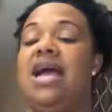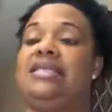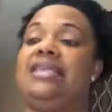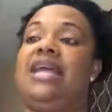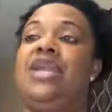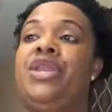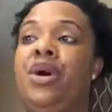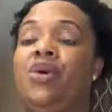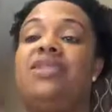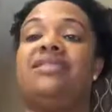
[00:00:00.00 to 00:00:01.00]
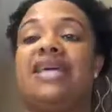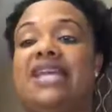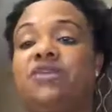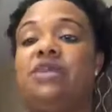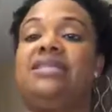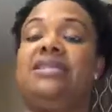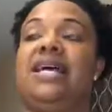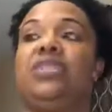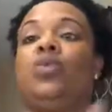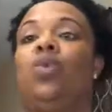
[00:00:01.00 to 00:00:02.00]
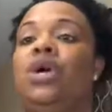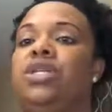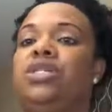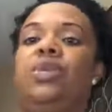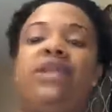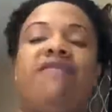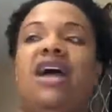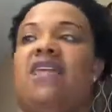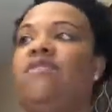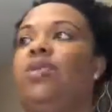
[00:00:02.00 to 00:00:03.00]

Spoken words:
I said, I know the textbook says 125,